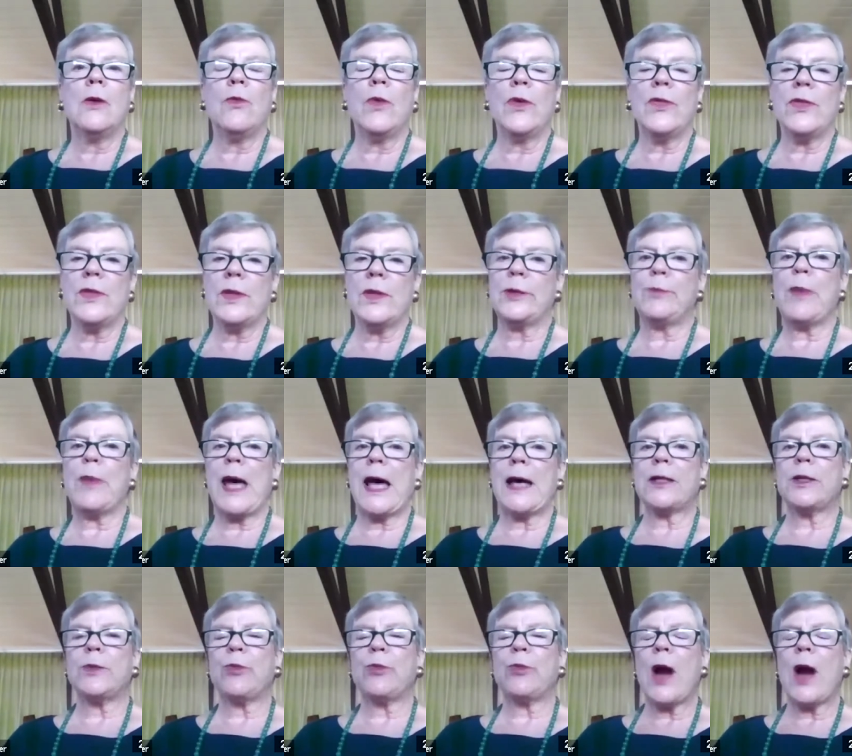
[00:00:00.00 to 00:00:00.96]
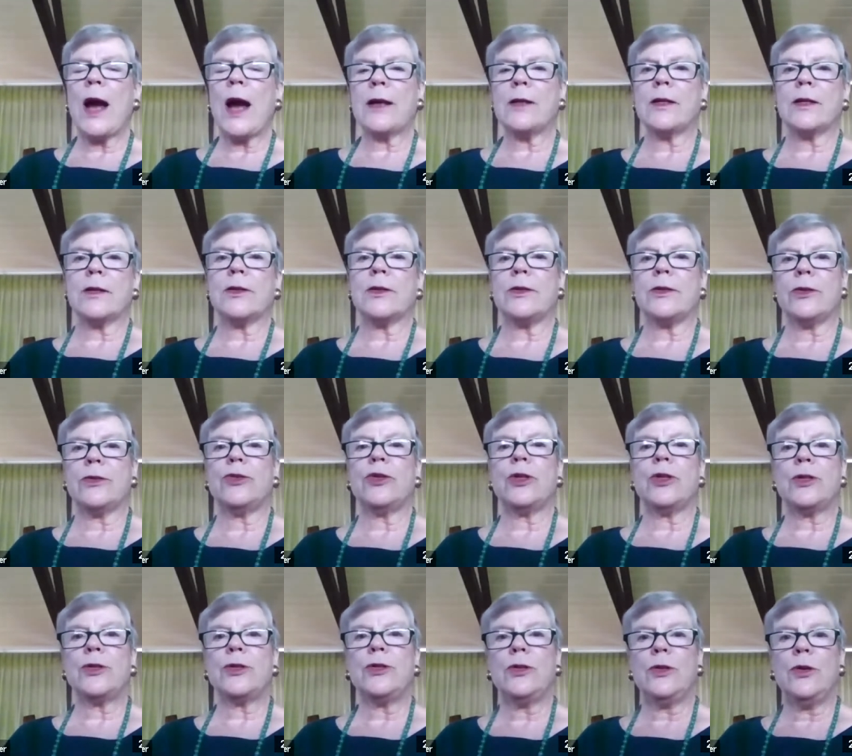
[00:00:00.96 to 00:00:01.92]
with this past practice to
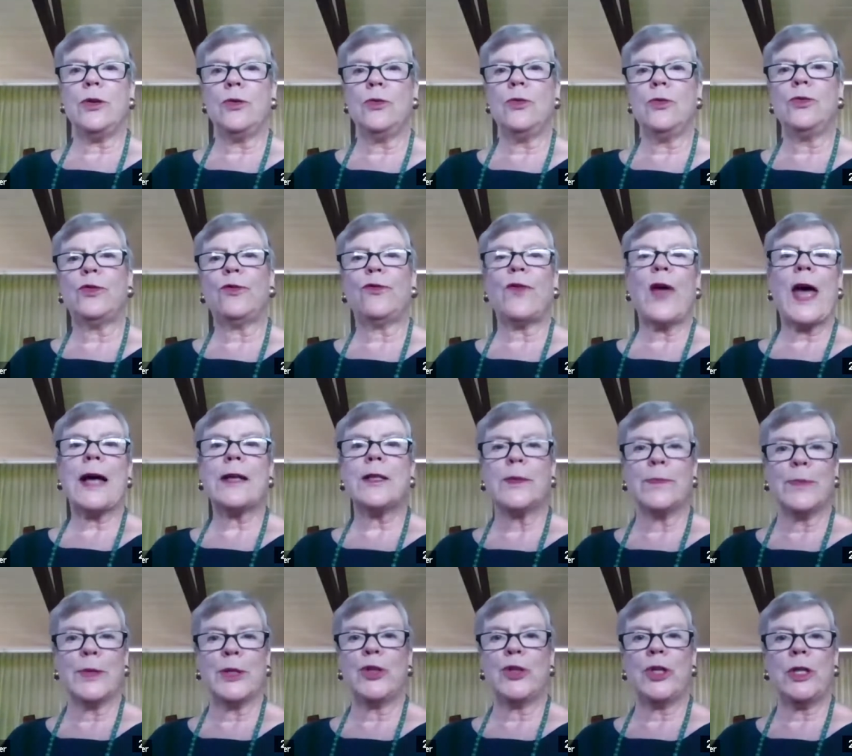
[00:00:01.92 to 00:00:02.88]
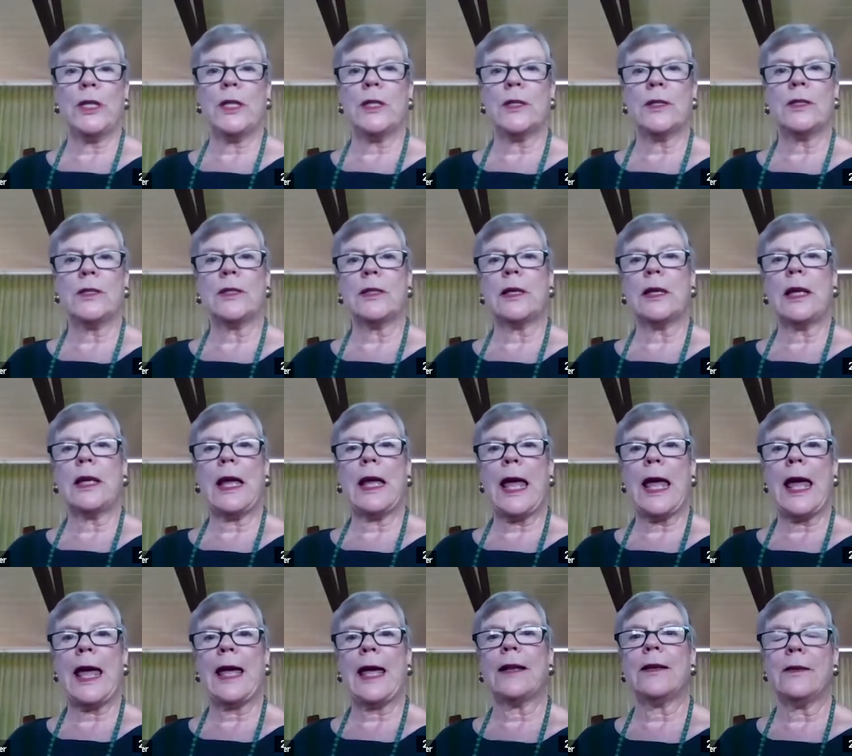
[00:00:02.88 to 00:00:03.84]
just use fax machines
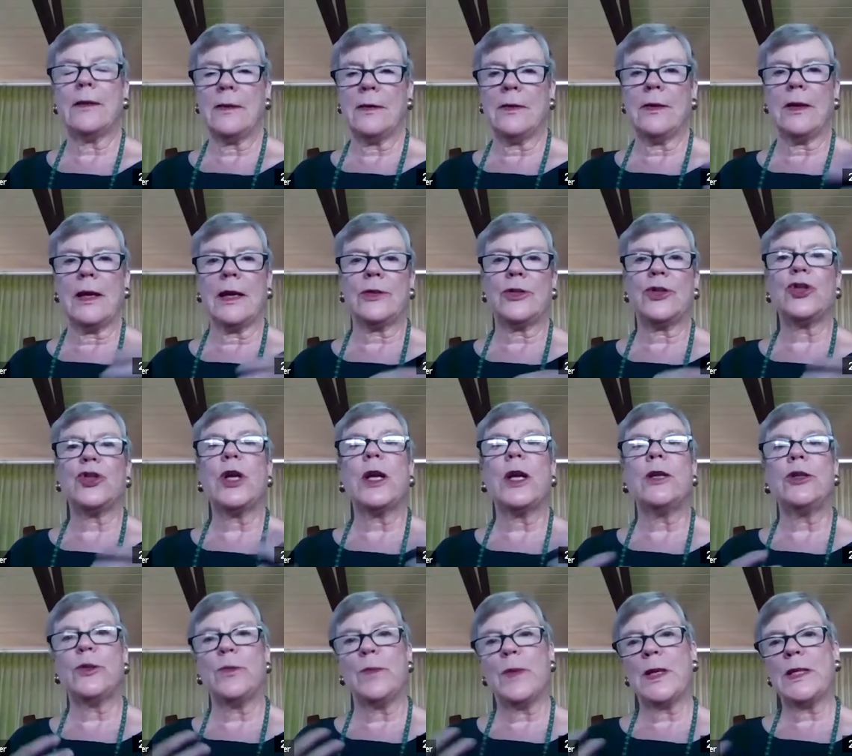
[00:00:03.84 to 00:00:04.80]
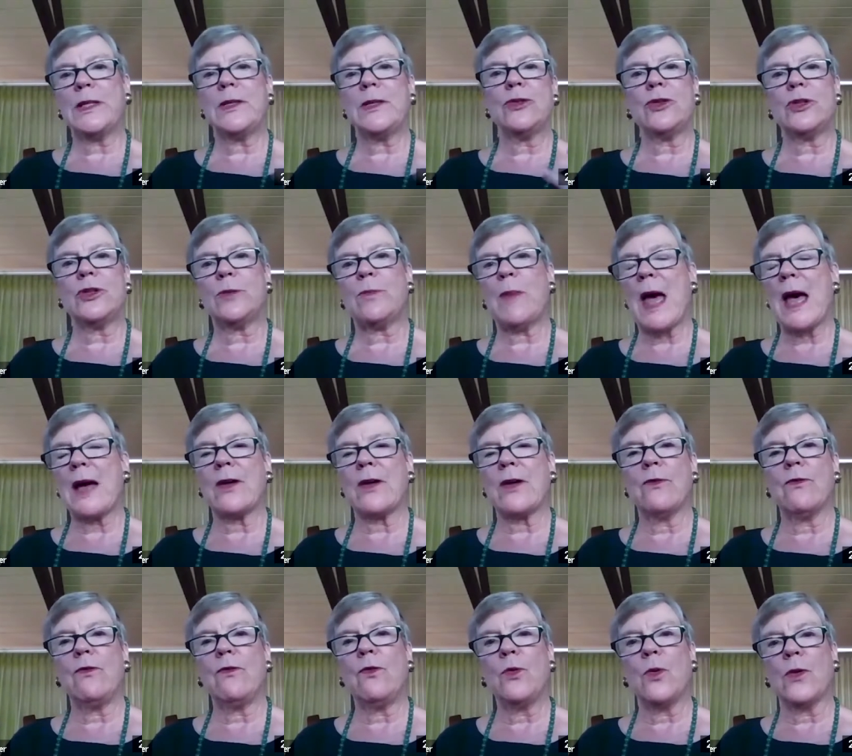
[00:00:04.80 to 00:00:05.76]
and exchange messages back
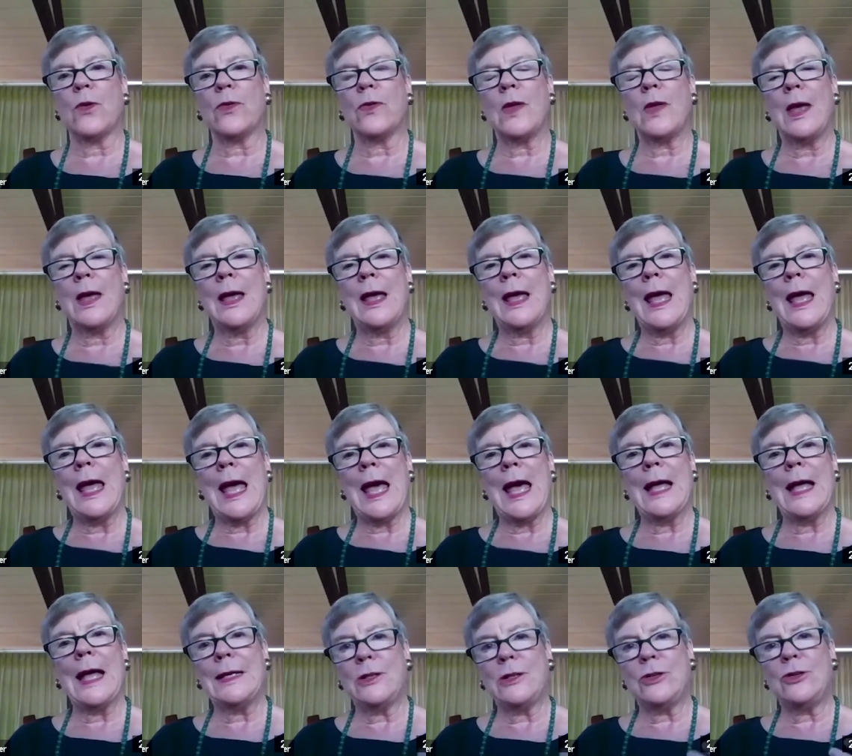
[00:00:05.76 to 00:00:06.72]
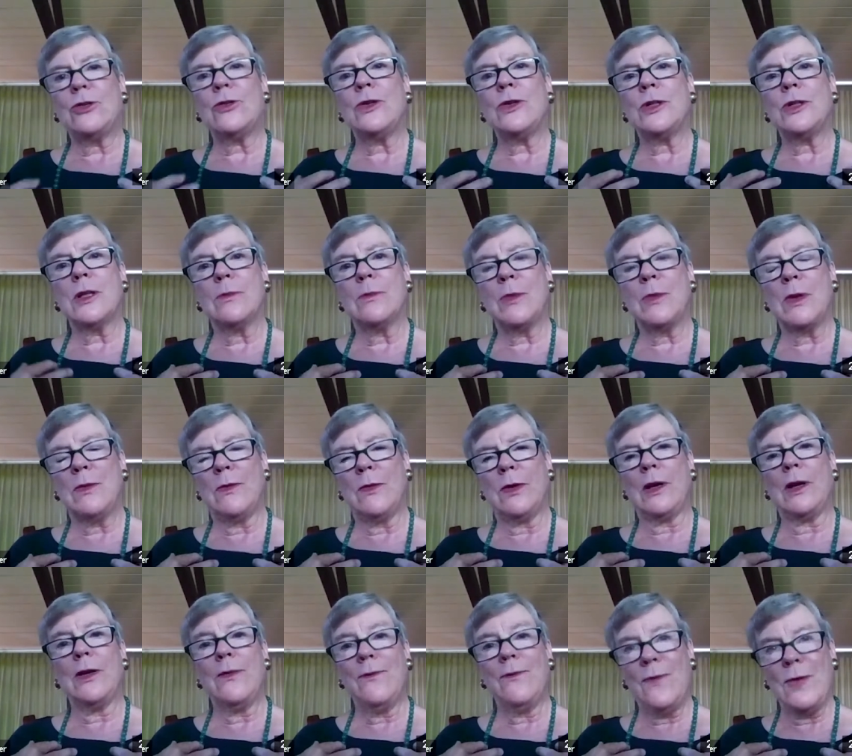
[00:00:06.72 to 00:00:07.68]
and forth and it took some
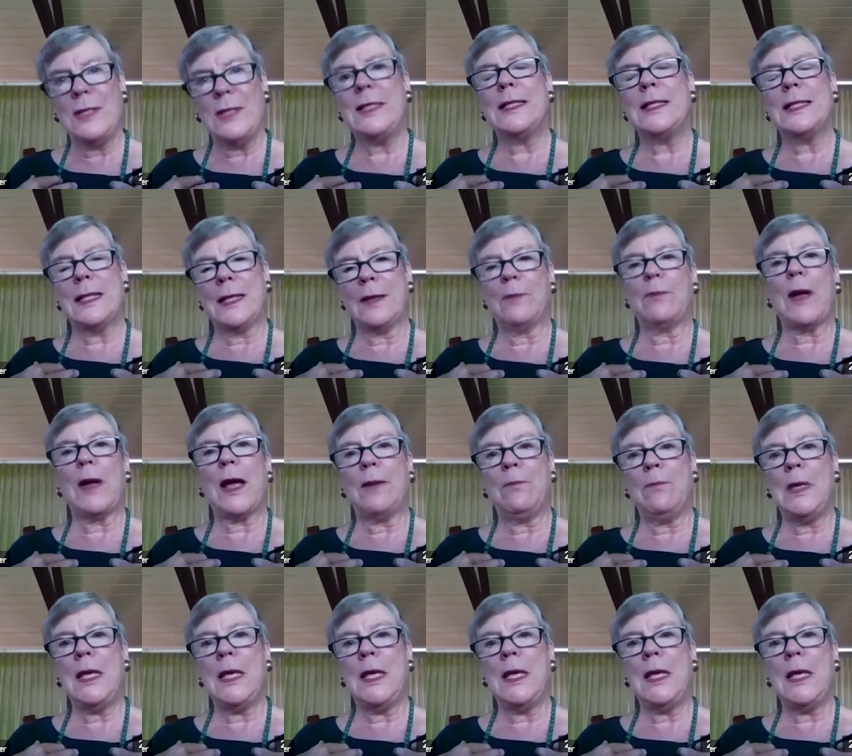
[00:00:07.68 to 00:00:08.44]
convincing by